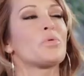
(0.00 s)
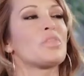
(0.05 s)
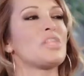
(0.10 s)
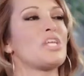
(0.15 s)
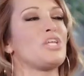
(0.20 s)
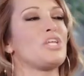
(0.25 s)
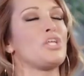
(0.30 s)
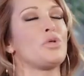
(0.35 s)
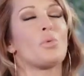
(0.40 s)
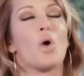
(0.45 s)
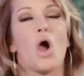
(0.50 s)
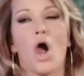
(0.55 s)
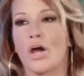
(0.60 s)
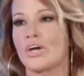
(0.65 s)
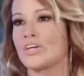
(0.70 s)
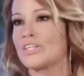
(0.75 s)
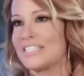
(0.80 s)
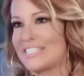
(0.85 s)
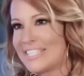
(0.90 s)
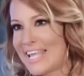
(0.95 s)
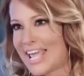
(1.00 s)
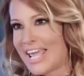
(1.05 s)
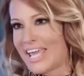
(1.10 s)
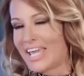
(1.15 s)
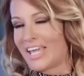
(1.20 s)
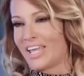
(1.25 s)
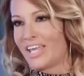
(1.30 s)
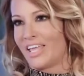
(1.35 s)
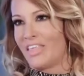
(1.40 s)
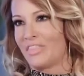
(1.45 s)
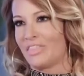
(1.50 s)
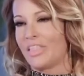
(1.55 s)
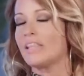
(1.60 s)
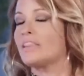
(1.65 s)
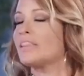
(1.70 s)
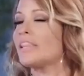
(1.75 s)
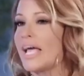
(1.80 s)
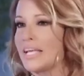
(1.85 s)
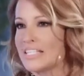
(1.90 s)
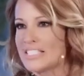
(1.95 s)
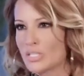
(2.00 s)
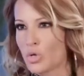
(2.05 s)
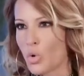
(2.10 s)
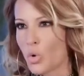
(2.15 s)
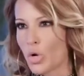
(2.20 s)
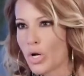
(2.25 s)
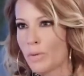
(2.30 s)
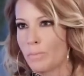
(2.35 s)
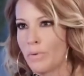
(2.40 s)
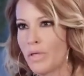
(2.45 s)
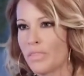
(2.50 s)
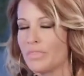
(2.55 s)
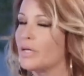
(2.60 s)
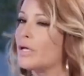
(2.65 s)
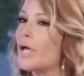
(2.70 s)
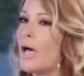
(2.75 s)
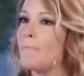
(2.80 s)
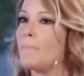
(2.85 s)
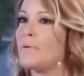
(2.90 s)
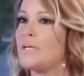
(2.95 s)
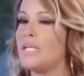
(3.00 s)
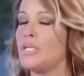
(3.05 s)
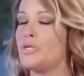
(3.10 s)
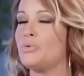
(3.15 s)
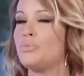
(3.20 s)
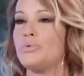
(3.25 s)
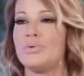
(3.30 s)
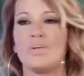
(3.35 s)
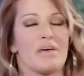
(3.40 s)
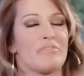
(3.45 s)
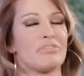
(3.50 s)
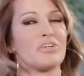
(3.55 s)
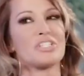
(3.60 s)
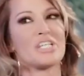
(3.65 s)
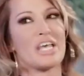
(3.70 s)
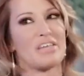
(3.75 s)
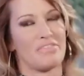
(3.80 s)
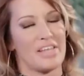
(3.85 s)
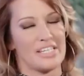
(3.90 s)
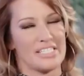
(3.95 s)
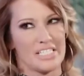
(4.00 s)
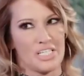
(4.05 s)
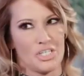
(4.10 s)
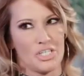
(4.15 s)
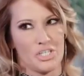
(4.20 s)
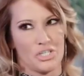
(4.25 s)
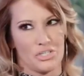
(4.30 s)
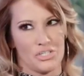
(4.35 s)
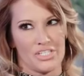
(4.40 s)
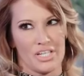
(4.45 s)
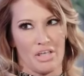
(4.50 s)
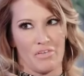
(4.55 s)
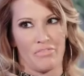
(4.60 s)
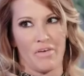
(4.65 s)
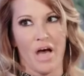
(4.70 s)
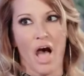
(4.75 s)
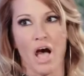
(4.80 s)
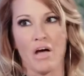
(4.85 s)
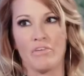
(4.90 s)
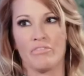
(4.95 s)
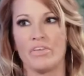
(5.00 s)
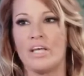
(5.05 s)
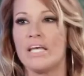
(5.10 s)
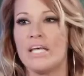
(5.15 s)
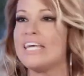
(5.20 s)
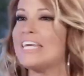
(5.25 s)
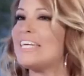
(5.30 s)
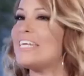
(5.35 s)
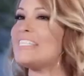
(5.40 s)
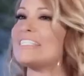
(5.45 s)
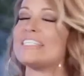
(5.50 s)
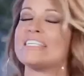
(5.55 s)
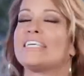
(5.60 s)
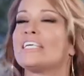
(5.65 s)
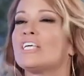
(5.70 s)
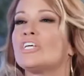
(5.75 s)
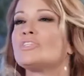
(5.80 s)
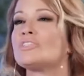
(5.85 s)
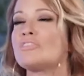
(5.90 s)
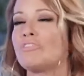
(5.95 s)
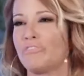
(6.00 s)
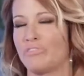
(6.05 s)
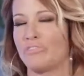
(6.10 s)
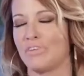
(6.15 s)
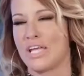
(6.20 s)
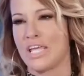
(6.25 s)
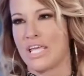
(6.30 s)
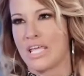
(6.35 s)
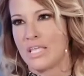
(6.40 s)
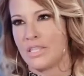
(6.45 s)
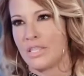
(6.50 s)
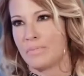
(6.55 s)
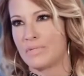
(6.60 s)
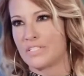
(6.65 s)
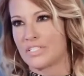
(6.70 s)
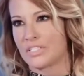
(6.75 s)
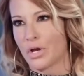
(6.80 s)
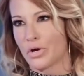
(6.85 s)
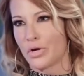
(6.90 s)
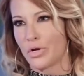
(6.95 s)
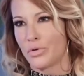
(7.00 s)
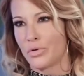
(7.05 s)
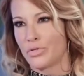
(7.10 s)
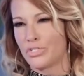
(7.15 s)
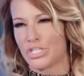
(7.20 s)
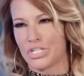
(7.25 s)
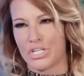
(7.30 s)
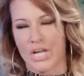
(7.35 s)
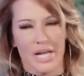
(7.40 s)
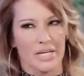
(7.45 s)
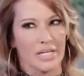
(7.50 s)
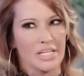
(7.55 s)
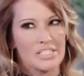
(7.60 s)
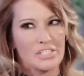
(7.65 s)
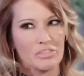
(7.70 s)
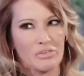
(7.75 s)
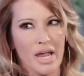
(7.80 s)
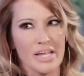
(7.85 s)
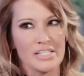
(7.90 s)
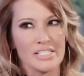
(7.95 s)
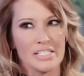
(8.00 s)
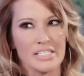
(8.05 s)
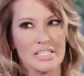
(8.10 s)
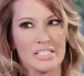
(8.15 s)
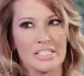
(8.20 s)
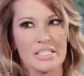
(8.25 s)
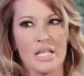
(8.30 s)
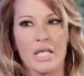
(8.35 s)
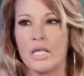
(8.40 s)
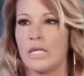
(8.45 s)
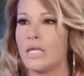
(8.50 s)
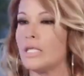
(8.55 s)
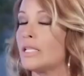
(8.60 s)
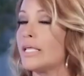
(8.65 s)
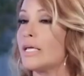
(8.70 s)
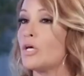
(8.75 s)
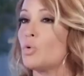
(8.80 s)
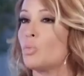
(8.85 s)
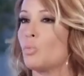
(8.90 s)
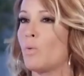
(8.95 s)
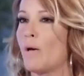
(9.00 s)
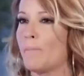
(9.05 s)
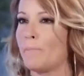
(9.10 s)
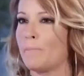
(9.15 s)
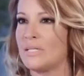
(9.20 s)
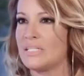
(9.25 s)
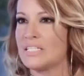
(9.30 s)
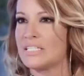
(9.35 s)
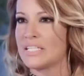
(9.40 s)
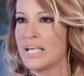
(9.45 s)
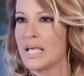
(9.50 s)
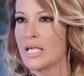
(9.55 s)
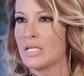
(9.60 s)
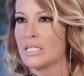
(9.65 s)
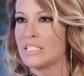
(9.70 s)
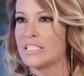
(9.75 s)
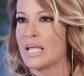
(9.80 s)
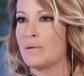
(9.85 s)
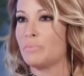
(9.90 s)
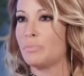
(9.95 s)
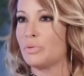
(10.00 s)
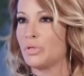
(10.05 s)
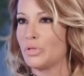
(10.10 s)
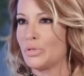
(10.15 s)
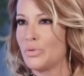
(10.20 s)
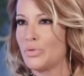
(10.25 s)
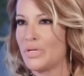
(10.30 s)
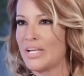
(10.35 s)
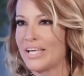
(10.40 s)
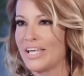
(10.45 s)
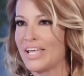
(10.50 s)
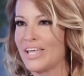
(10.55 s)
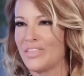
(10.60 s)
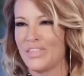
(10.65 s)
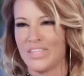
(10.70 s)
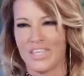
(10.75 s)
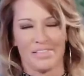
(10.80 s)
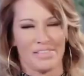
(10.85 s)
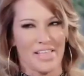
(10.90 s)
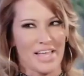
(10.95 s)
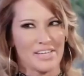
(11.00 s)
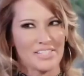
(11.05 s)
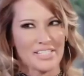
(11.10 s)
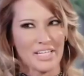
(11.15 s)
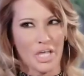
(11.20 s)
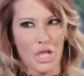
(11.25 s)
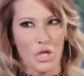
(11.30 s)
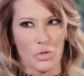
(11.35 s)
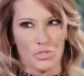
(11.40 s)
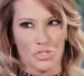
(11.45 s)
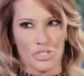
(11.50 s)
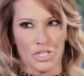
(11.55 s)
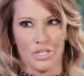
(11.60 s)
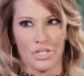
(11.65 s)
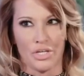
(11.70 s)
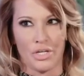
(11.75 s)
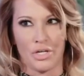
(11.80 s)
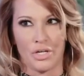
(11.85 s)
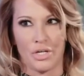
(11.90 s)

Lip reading: Well, then you are saying that LexCorp, the company you never divested yourself of, is guilt-free in the bizarro genetics crisis, illegal weapon sales, and polluting the Atlantic Ocean.